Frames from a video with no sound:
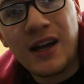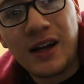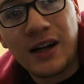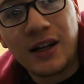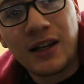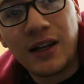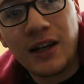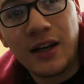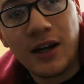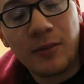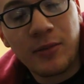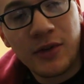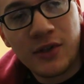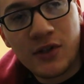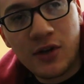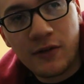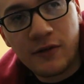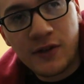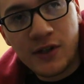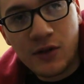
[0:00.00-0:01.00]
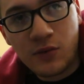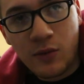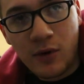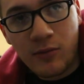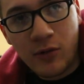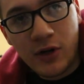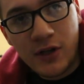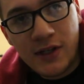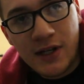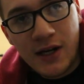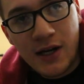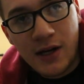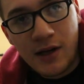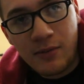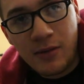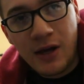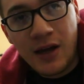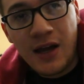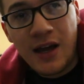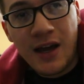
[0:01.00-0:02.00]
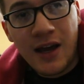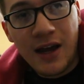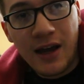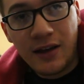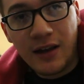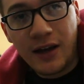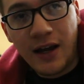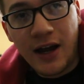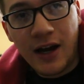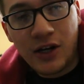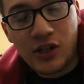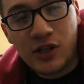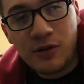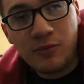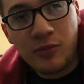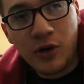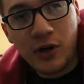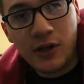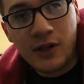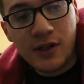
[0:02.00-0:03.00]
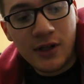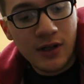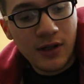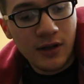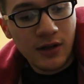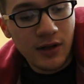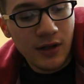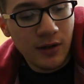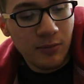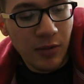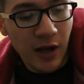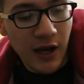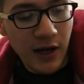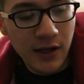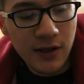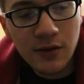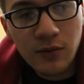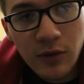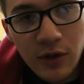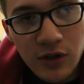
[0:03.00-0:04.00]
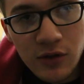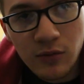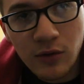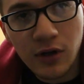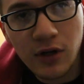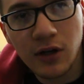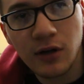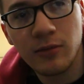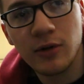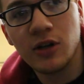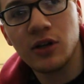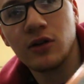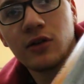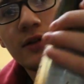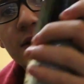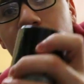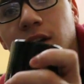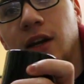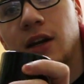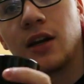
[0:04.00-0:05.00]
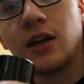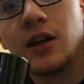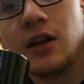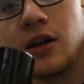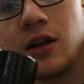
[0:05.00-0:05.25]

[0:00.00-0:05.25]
clean up the surfaces one more time, and then actually put the paint, which we're going to be using